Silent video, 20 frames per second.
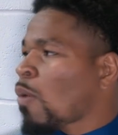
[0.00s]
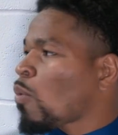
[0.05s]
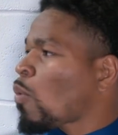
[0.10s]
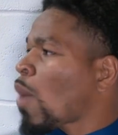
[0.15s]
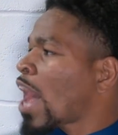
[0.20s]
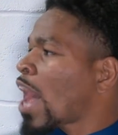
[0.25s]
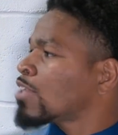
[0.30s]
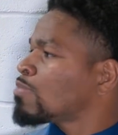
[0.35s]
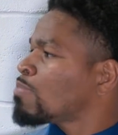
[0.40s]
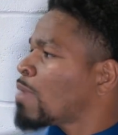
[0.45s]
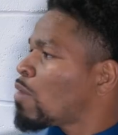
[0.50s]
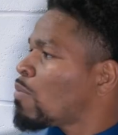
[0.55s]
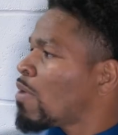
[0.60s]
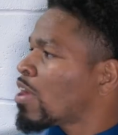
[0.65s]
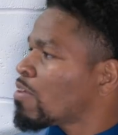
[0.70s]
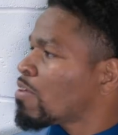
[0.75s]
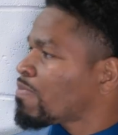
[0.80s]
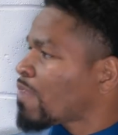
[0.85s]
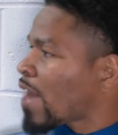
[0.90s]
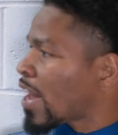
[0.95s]
why is
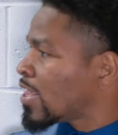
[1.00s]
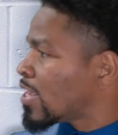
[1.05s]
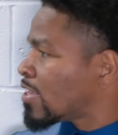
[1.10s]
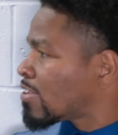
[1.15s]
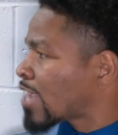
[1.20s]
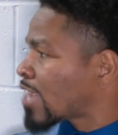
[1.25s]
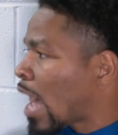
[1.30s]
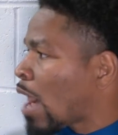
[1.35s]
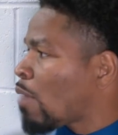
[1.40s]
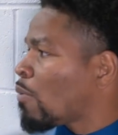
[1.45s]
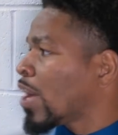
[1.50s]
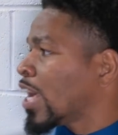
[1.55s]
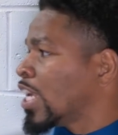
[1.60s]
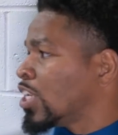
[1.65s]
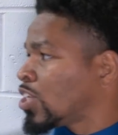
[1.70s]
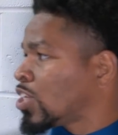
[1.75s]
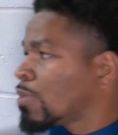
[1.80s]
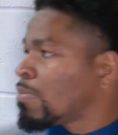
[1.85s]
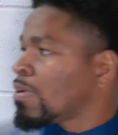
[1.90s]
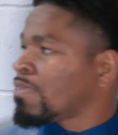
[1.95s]
Mayweather fighting this guy when he
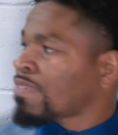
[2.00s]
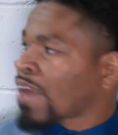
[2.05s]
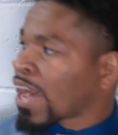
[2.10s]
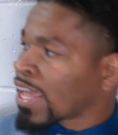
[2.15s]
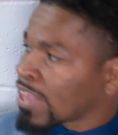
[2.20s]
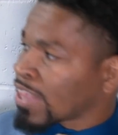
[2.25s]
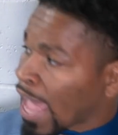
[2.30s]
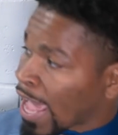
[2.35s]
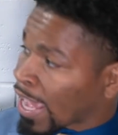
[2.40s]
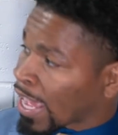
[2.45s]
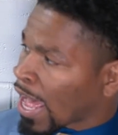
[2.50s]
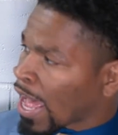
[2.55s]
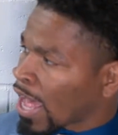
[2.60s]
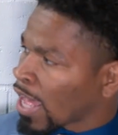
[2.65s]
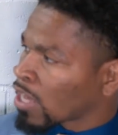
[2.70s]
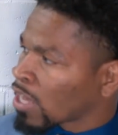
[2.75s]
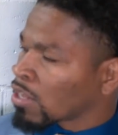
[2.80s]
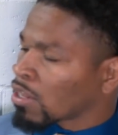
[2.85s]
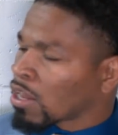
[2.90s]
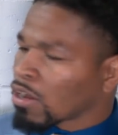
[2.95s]
should be fighting that guy?
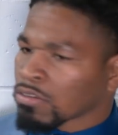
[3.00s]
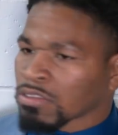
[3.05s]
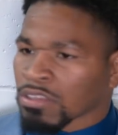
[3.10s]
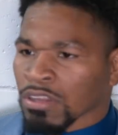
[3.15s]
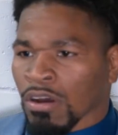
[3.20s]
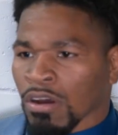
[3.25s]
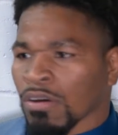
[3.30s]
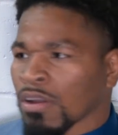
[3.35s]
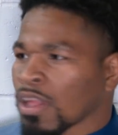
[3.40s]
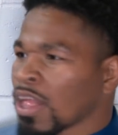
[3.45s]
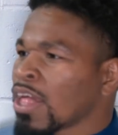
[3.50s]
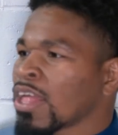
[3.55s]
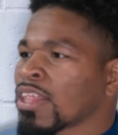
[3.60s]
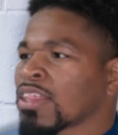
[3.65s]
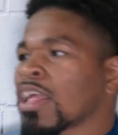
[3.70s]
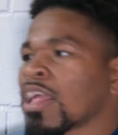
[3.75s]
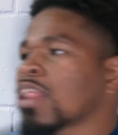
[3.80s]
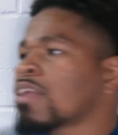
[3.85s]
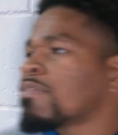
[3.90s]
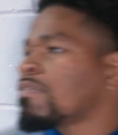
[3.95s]
You know, so
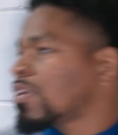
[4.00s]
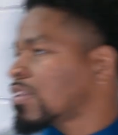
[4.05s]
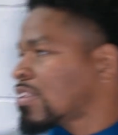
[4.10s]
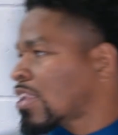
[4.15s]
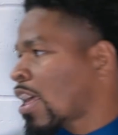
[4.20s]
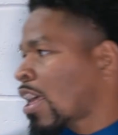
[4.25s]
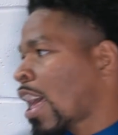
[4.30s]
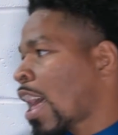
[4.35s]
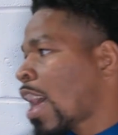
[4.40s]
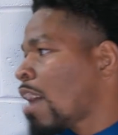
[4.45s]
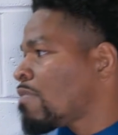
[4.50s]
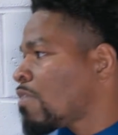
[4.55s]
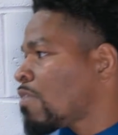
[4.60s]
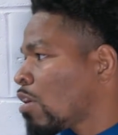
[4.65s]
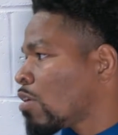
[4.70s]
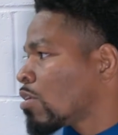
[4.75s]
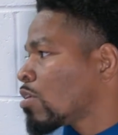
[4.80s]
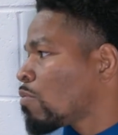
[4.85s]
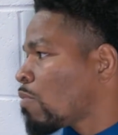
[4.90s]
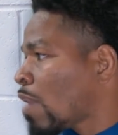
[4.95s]
none of us have
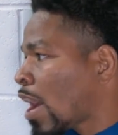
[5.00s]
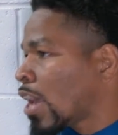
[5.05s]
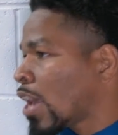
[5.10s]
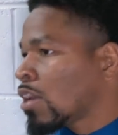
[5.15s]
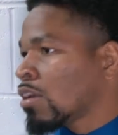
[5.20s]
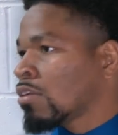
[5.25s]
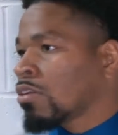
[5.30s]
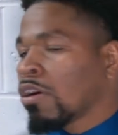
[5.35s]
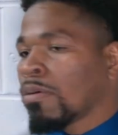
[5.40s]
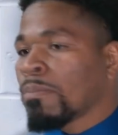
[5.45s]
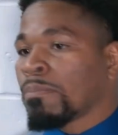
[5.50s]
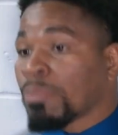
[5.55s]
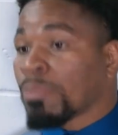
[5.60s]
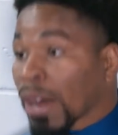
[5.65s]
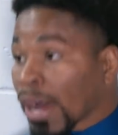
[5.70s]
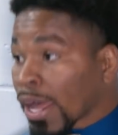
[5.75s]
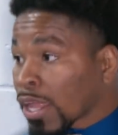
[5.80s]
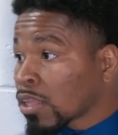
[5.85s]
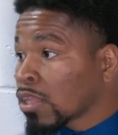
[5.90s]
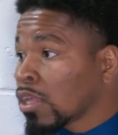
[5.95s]
earned the right, you know.
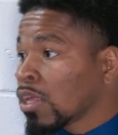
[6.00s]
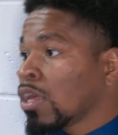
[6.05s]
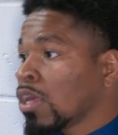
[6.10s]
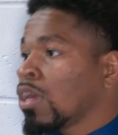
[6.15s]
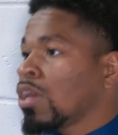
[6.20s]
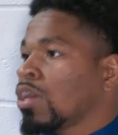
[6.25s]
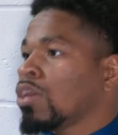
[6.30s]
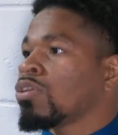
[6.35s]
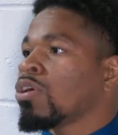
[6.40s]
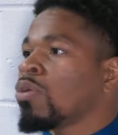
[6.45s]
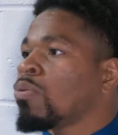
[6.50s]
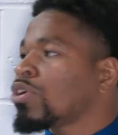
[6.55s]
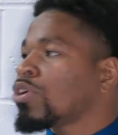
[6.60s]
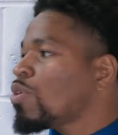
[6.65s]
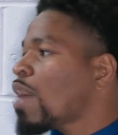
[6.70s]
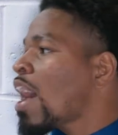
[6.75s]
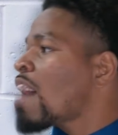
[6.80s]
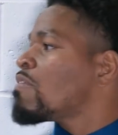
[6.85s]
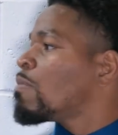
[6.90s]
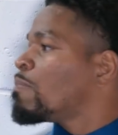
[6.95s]
But, you know, when
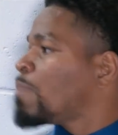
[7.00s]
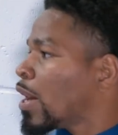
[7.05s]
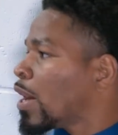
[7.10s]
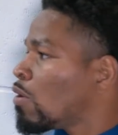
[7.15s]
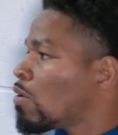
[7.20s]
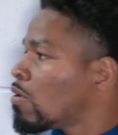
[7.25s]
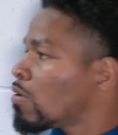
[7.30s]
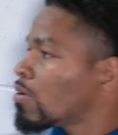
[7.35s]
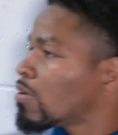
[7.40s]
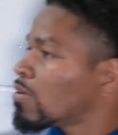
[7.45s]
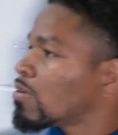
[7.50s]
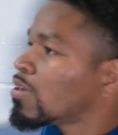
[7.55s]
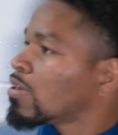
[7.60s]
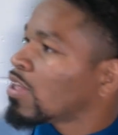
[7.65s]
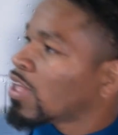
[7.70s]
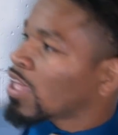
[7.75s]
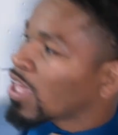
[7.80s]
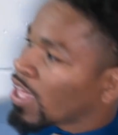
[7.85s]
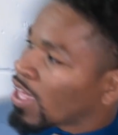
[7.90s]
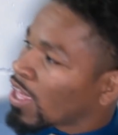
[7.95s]
you have a belt,
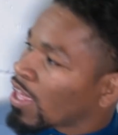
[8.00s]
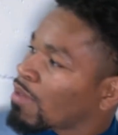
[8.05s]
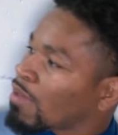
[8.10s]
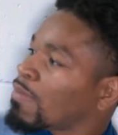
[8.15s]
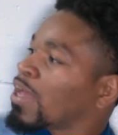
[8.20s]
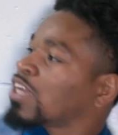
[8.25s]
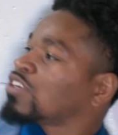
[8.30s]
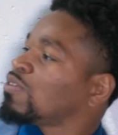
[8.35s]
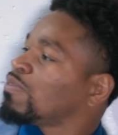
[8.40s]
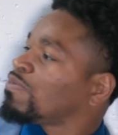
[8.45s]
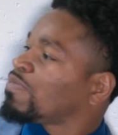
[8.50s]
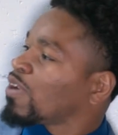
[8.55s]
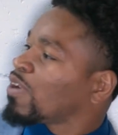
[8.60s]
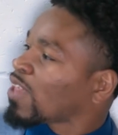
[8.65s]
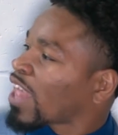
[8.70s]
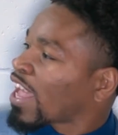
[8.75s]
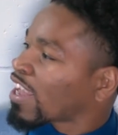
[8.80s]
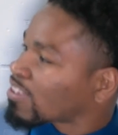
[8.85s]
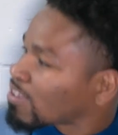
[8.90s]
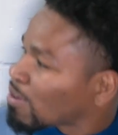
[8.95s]
it makes you feel
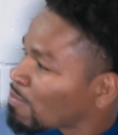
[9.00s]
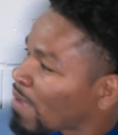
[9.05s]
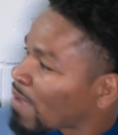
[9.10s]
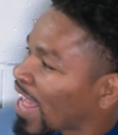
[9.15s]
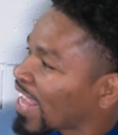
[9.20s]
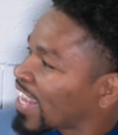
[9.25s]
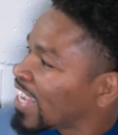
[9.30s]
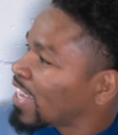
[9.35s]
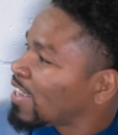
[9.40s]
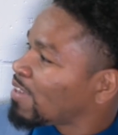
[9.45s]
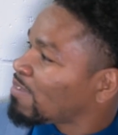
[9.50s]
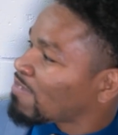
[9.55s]
like somebody.